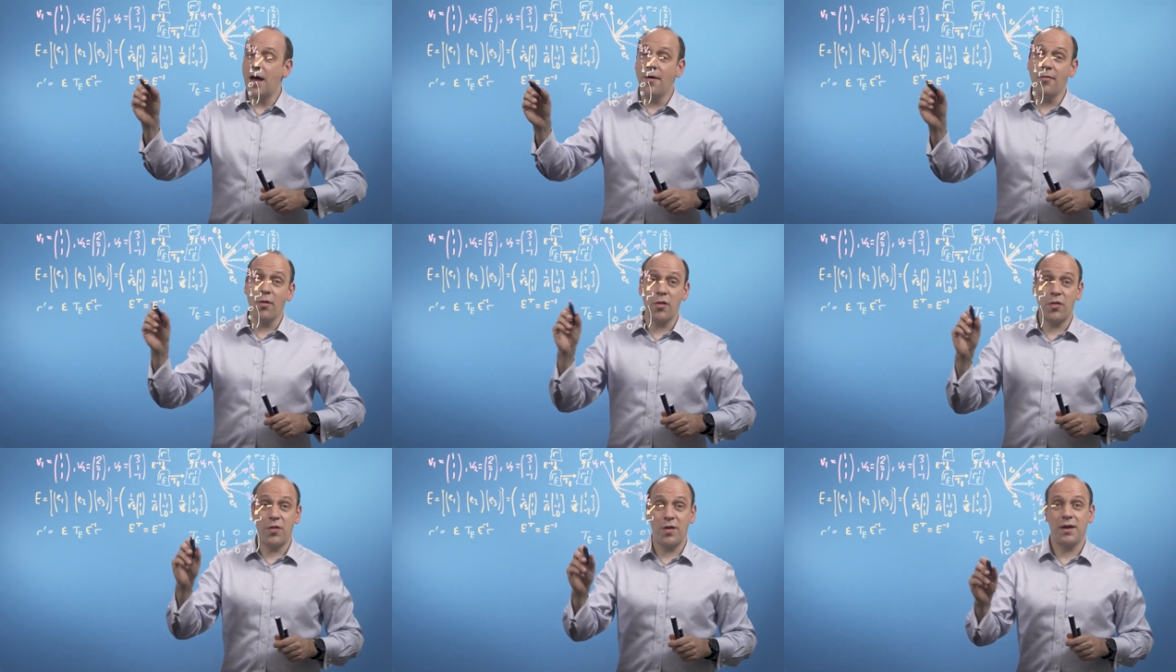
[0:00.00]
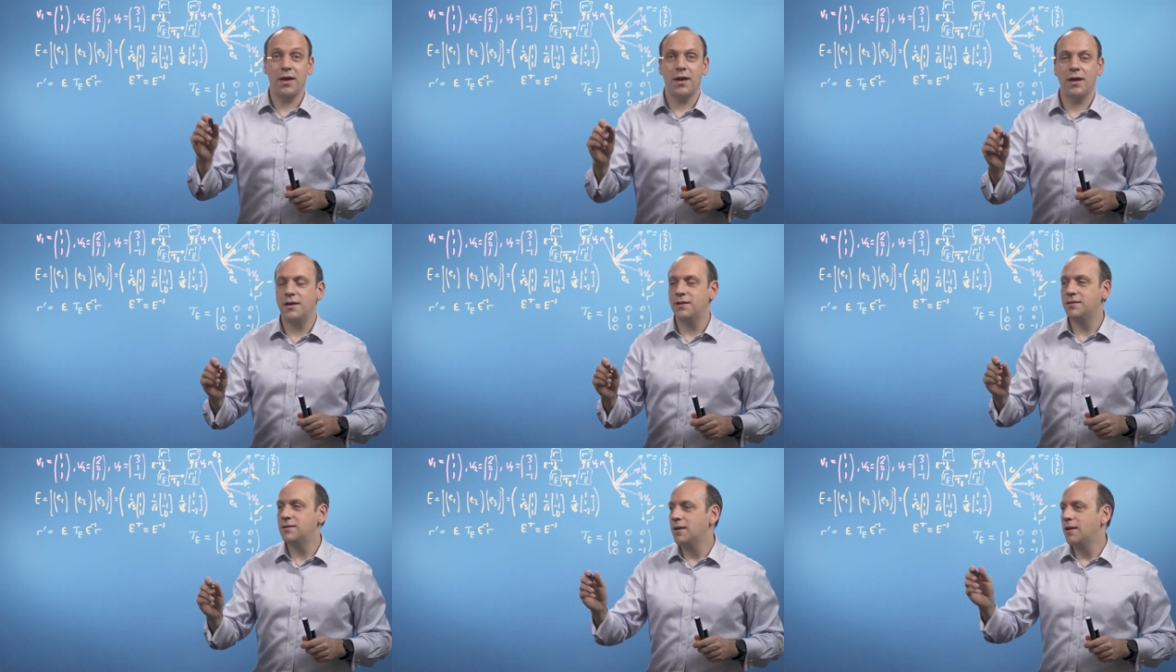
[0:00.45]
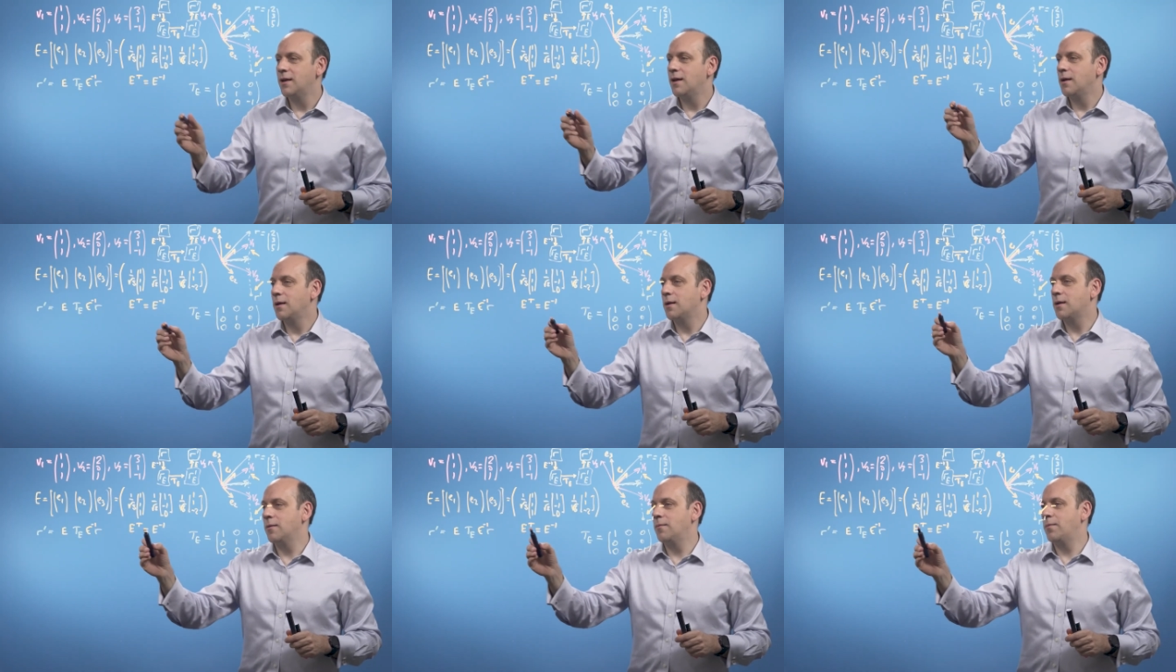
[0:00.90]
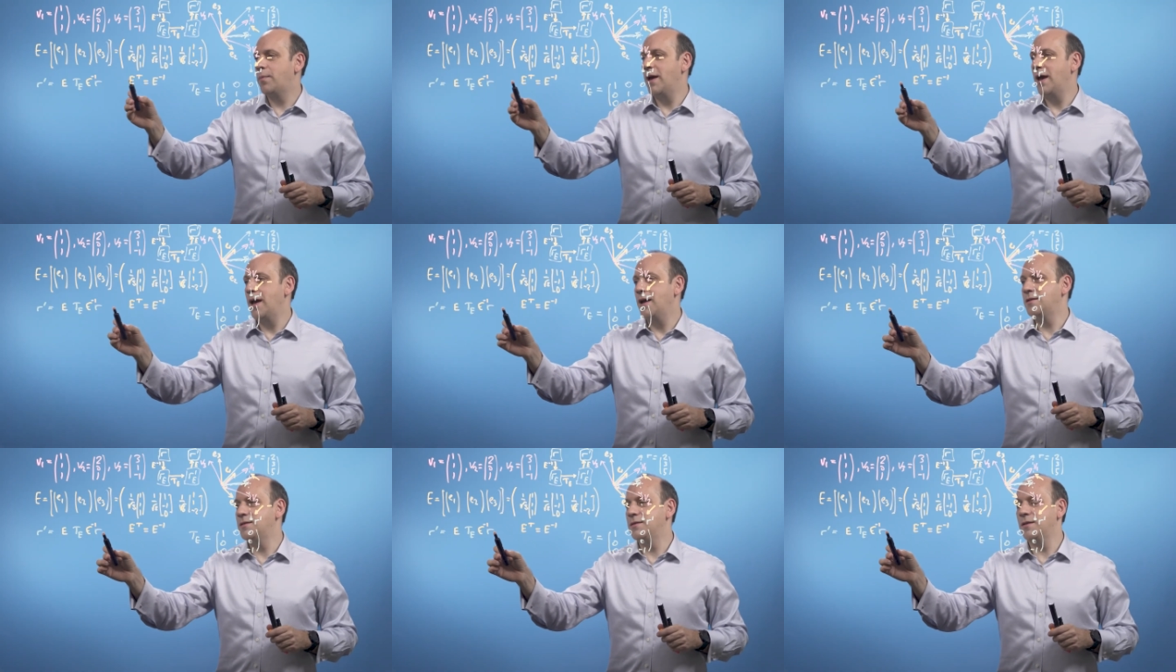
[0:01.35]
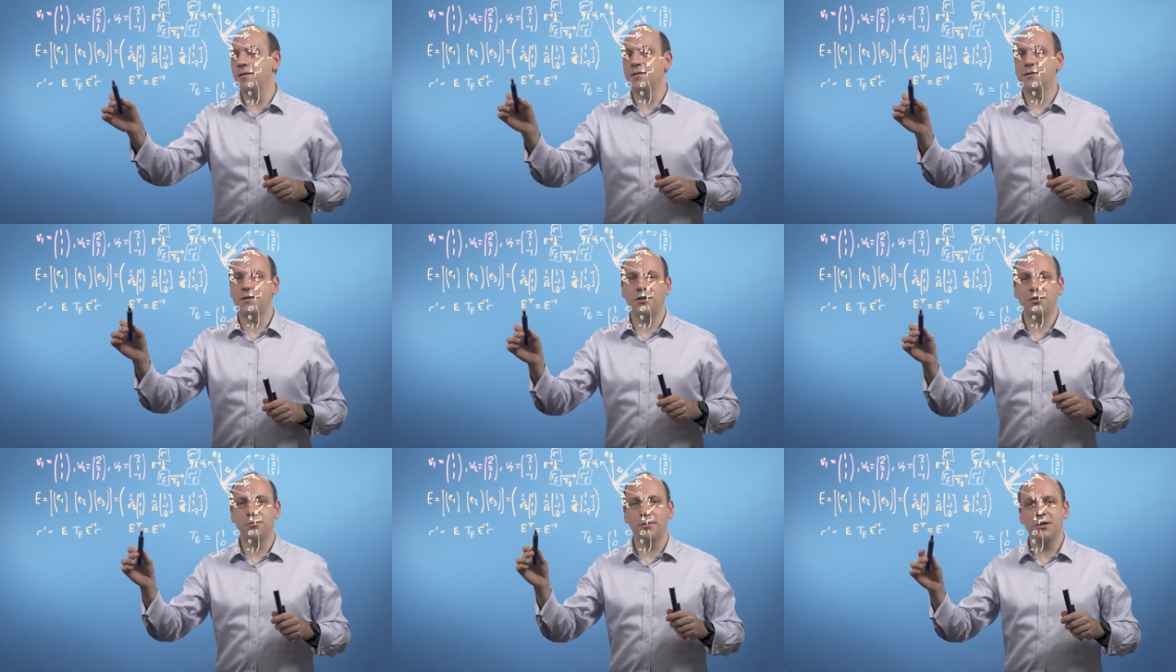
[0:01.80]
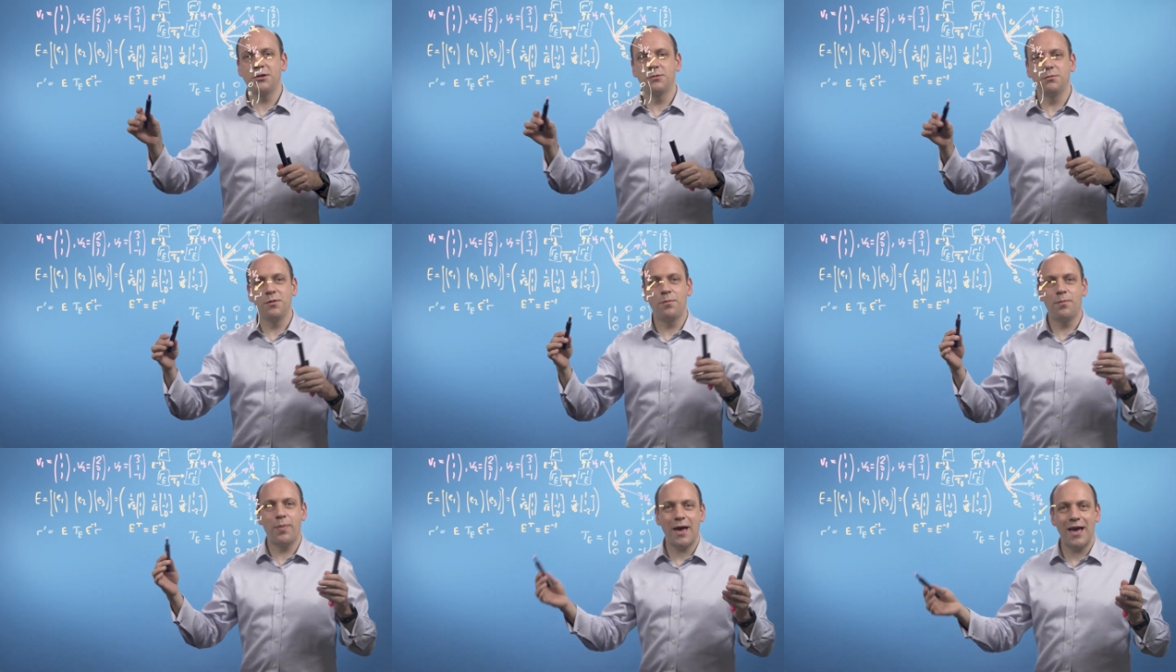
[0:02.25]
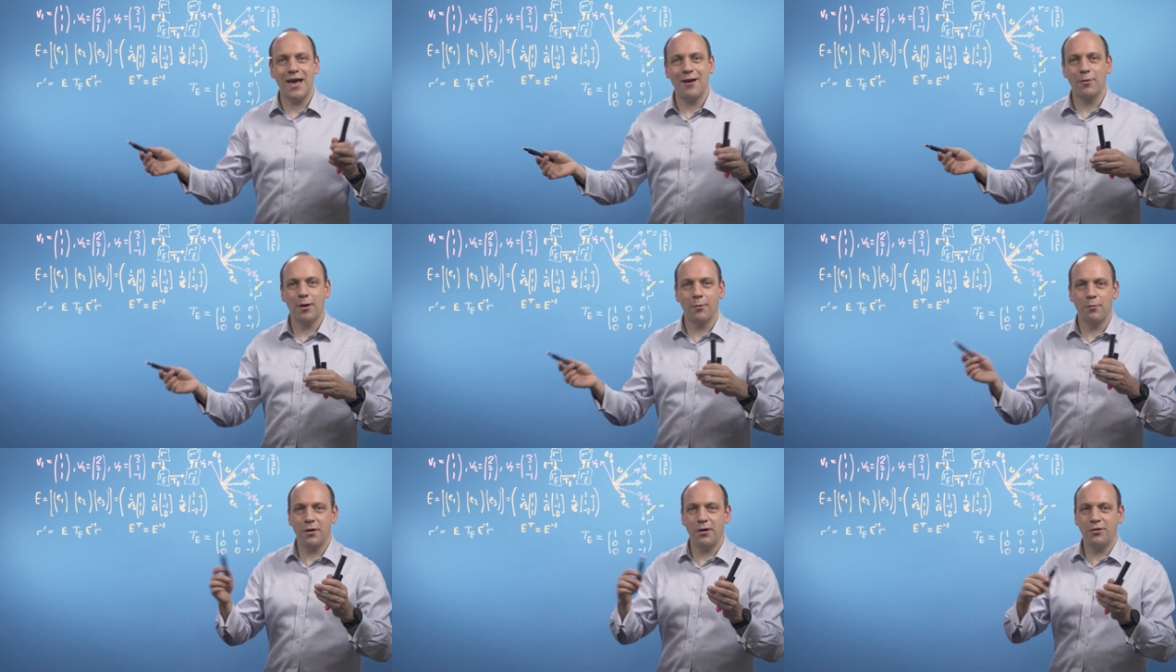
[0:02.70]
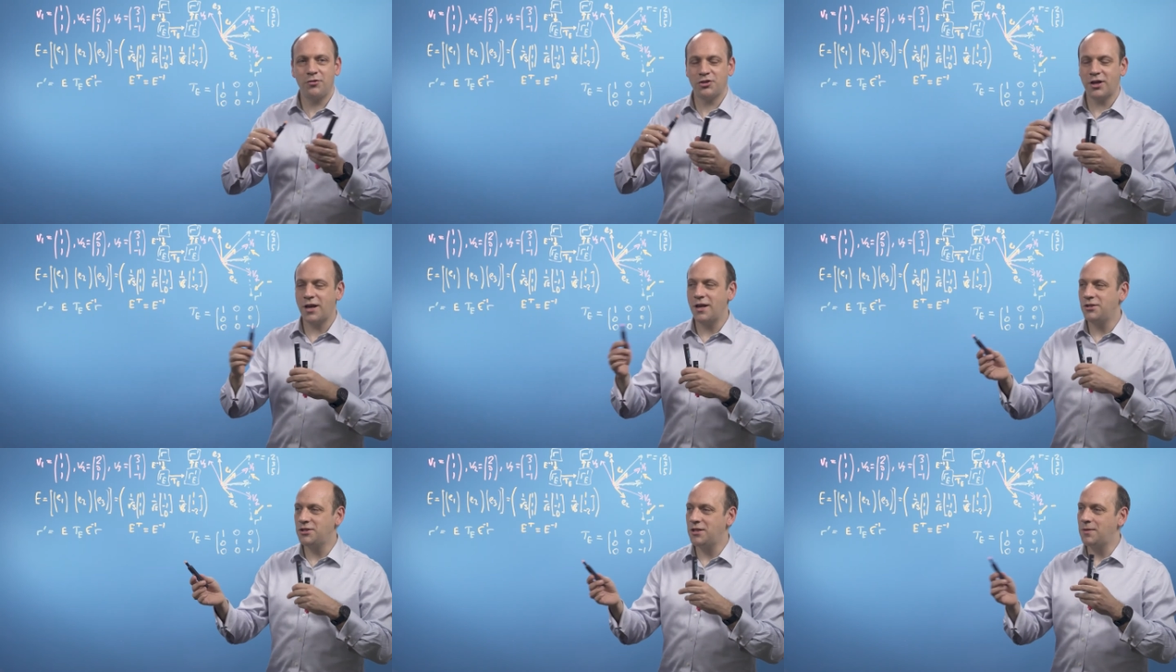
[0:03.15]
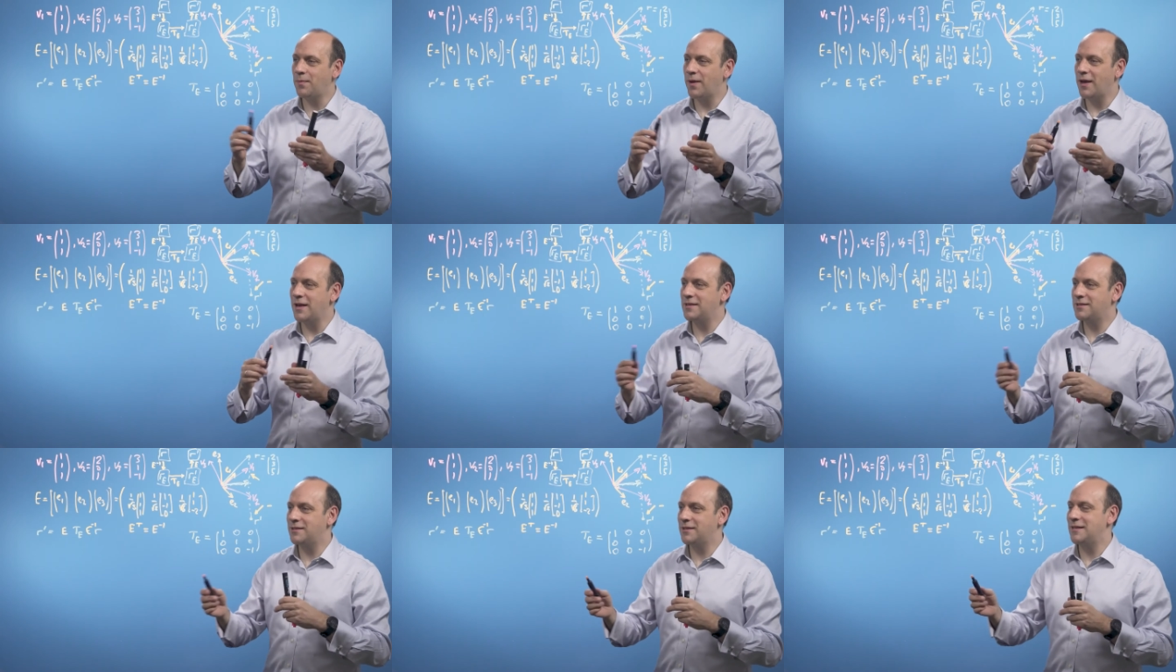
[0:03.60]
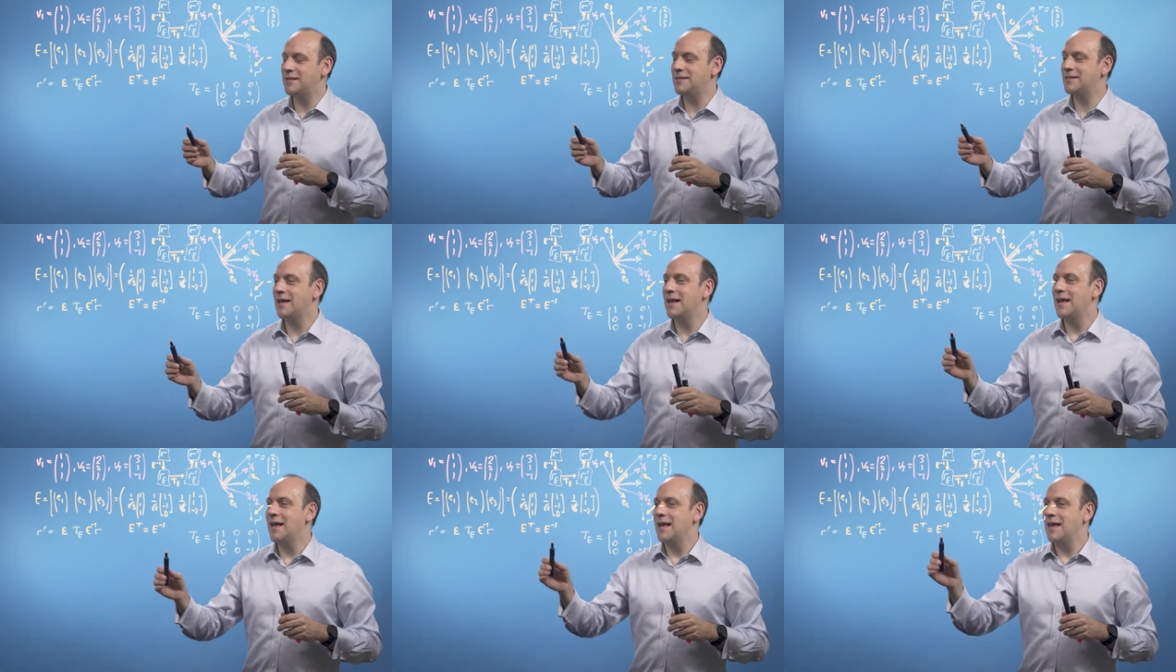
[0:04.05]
other thing is, compared to the situation with Baer where we're changing bases,